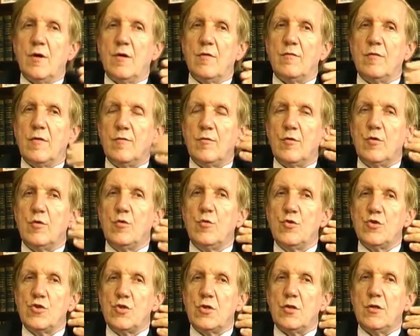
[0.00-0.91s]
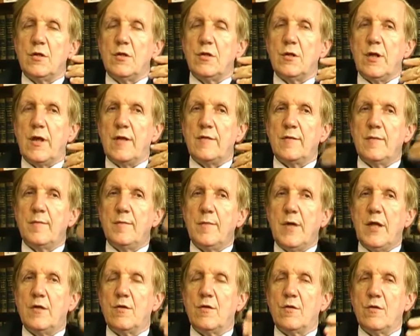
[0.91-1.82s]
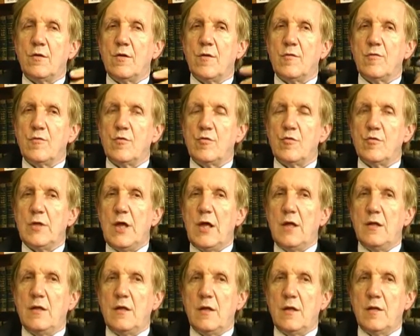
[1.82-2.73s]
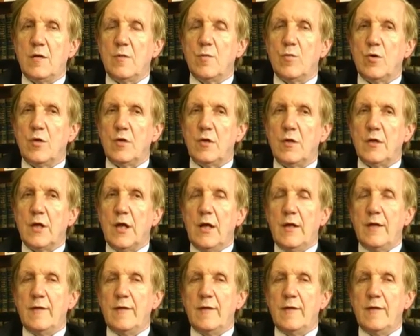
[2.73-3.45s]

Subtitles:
of evolution as a method of creating the world.